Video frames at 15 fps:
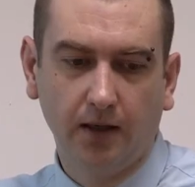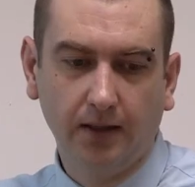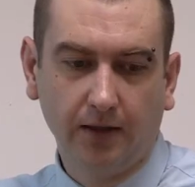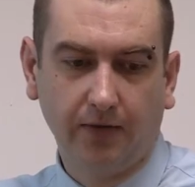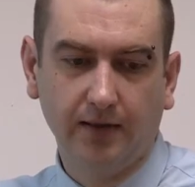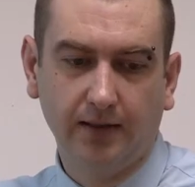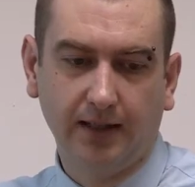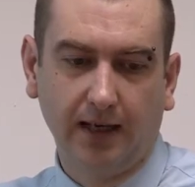
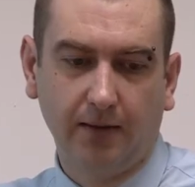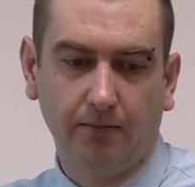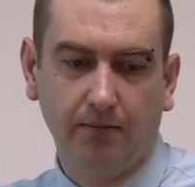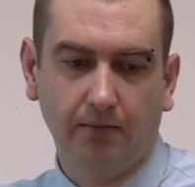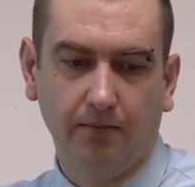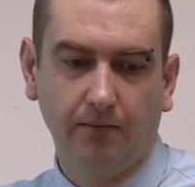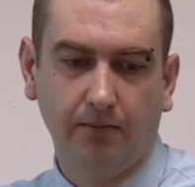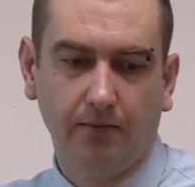different set
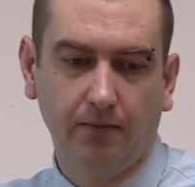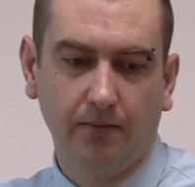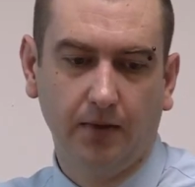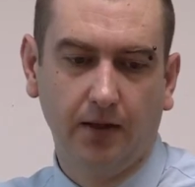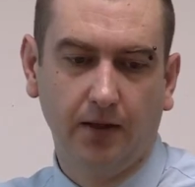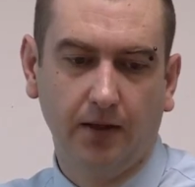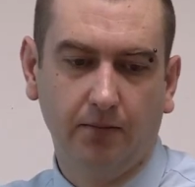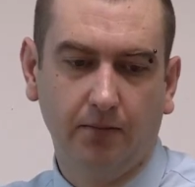
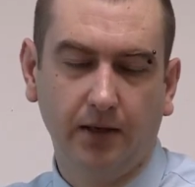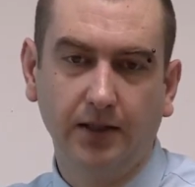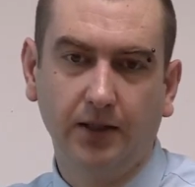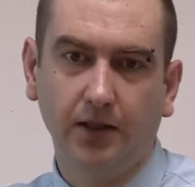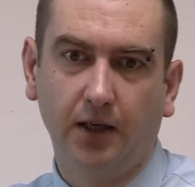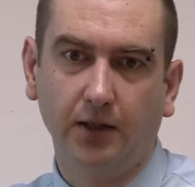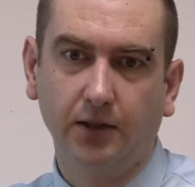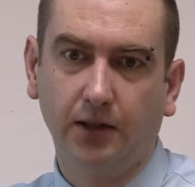
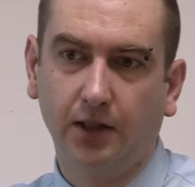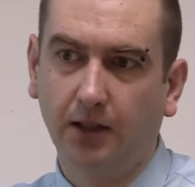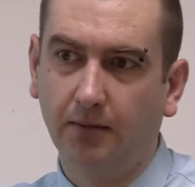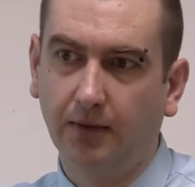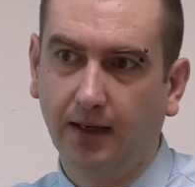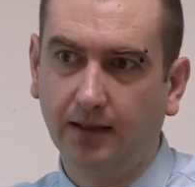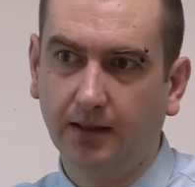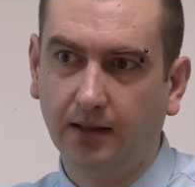pre-charge
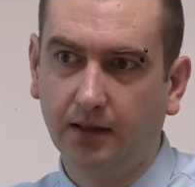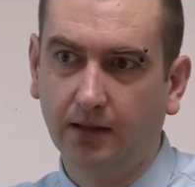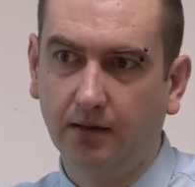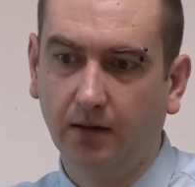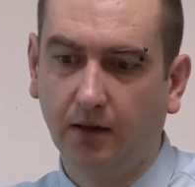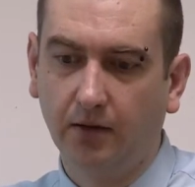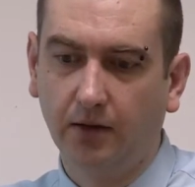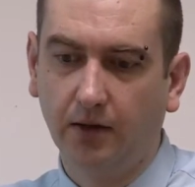accumulators
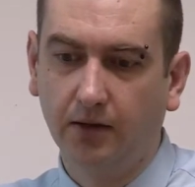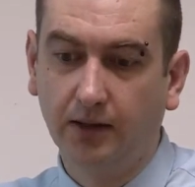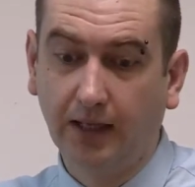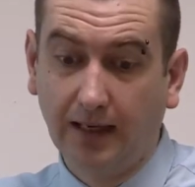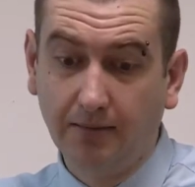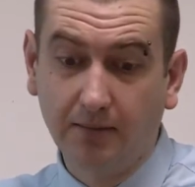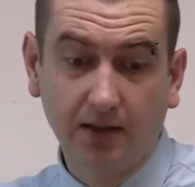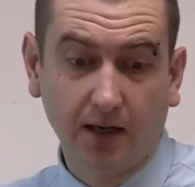on the
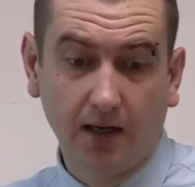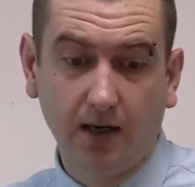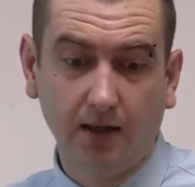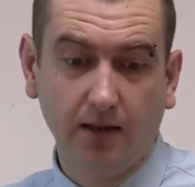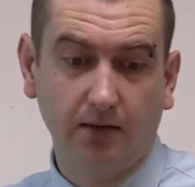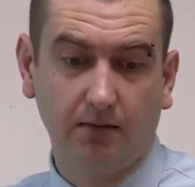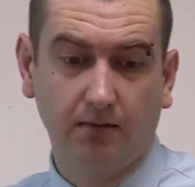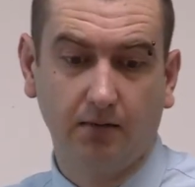same
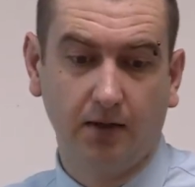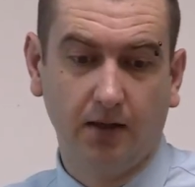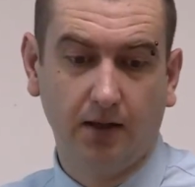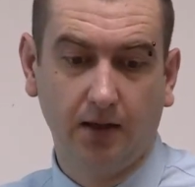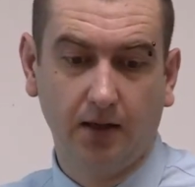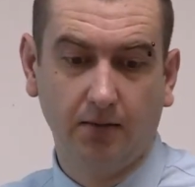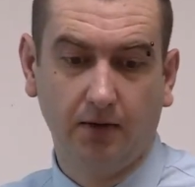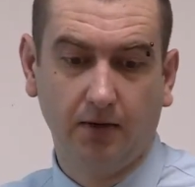side,
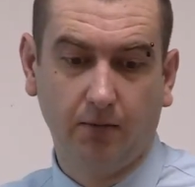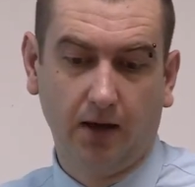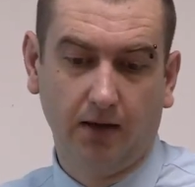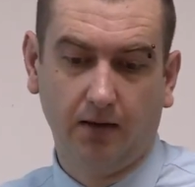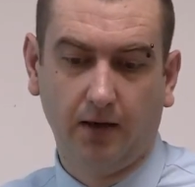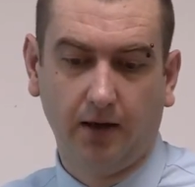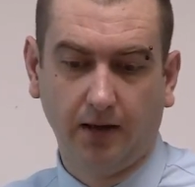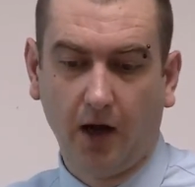
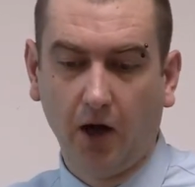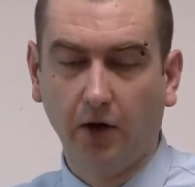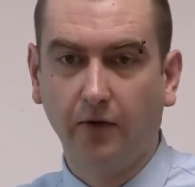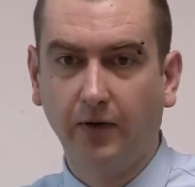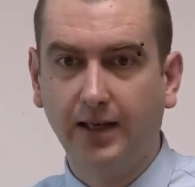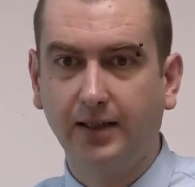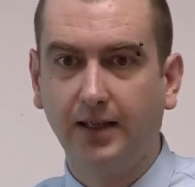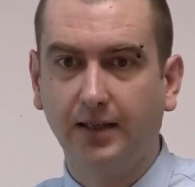well, either on a
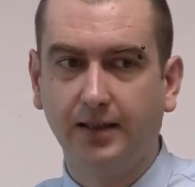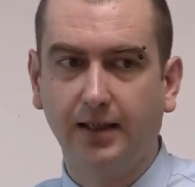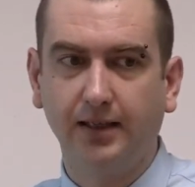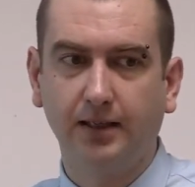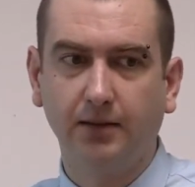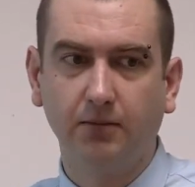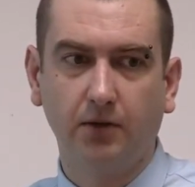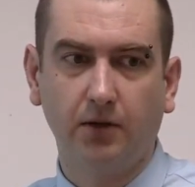regen
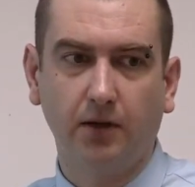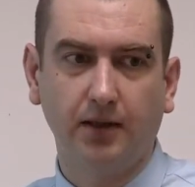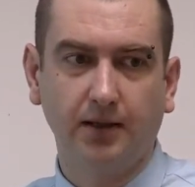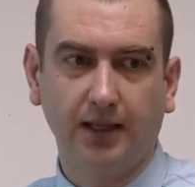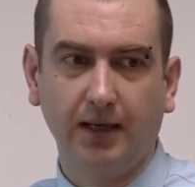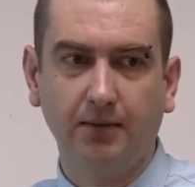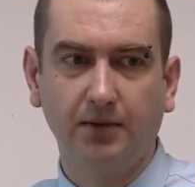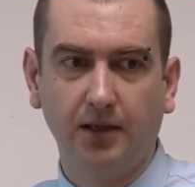system or on the
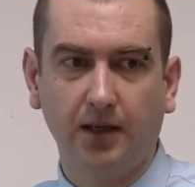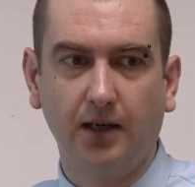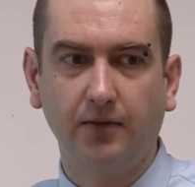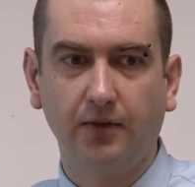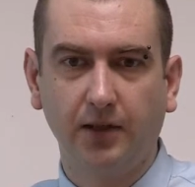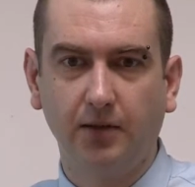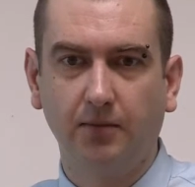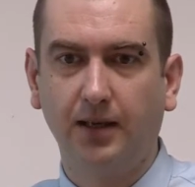same side
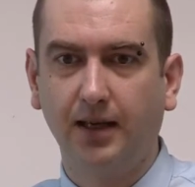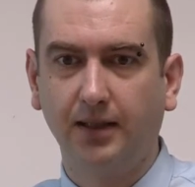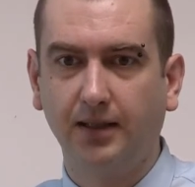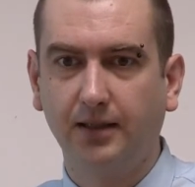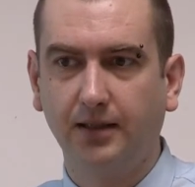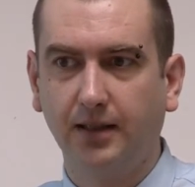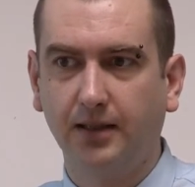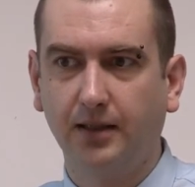of a double
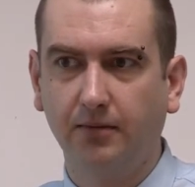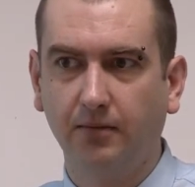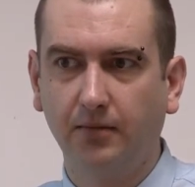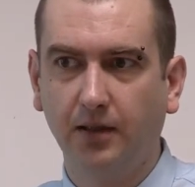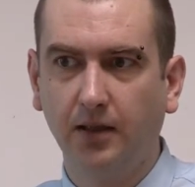acting system.